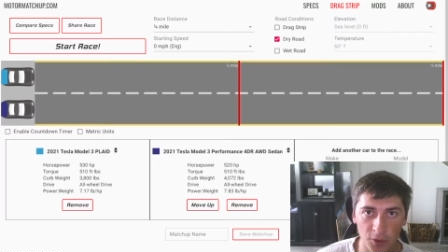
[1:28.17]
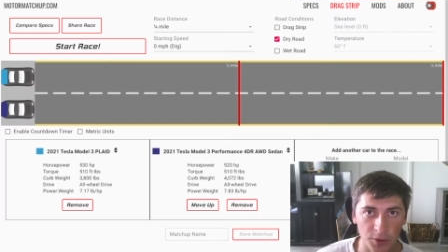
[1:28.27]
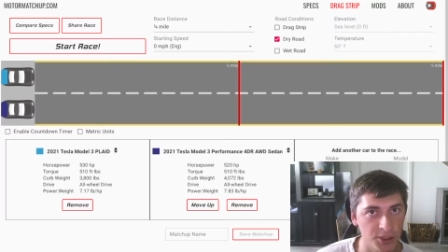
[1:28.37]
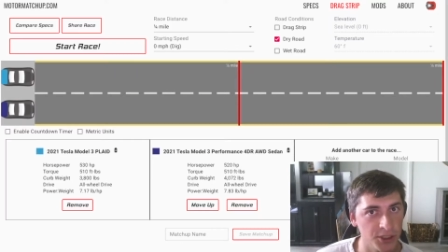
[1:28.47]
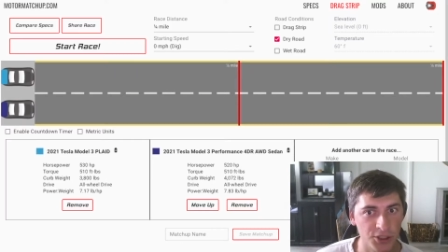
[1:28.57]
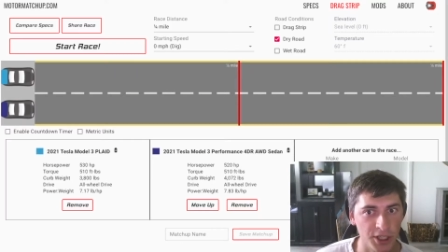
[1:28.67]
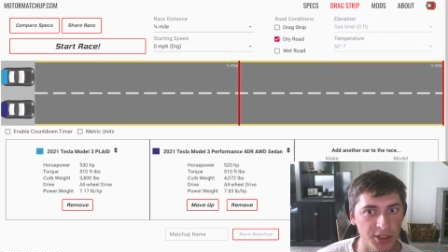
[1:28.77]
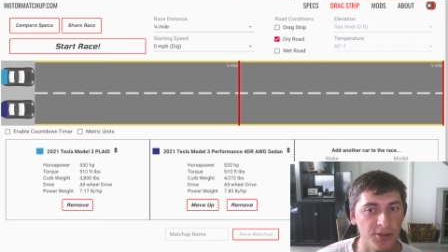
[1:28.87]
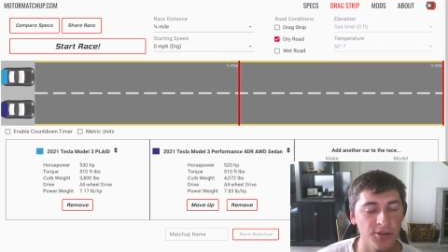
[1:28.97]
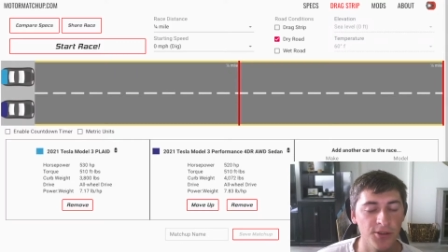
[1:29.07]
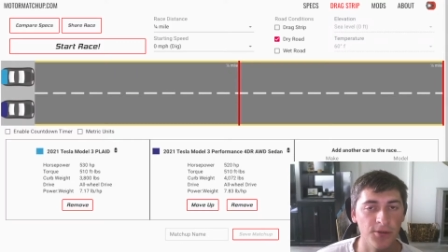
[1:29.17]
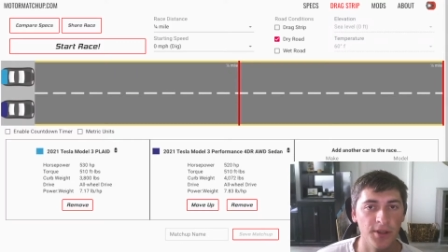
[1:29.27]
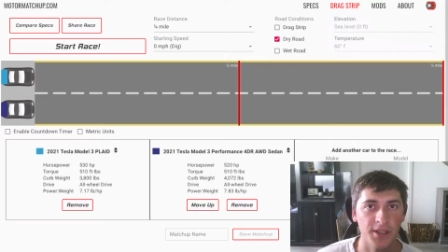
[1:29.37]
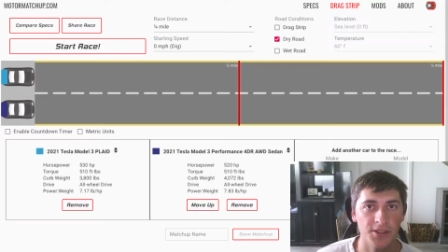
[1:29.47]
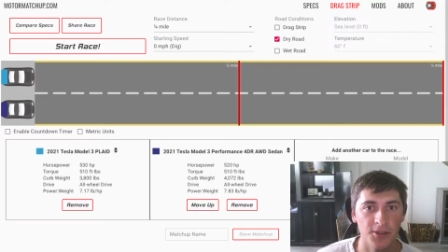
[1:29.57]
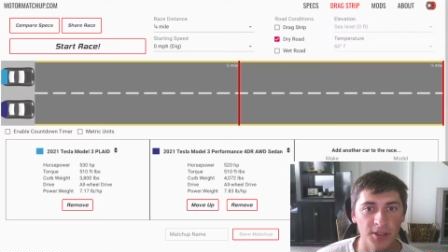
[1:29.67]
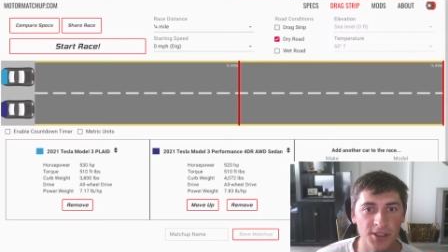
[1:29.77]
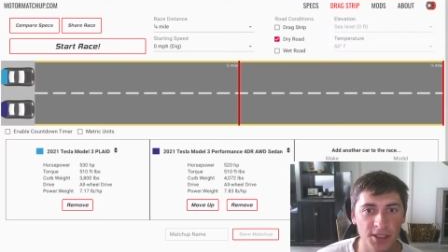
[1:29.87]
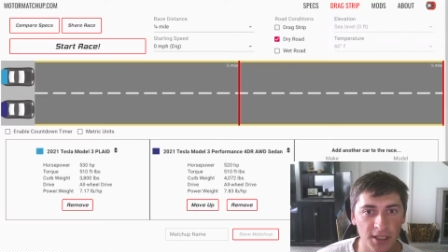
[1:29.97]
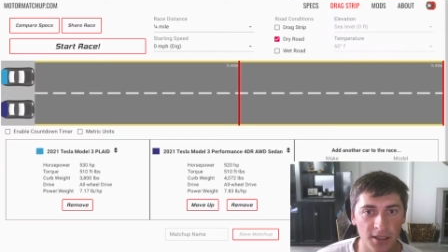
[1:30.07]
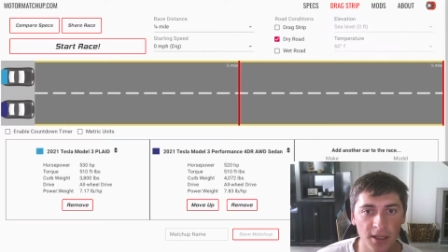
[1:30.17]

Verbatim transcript: We just changed those two things. So let's see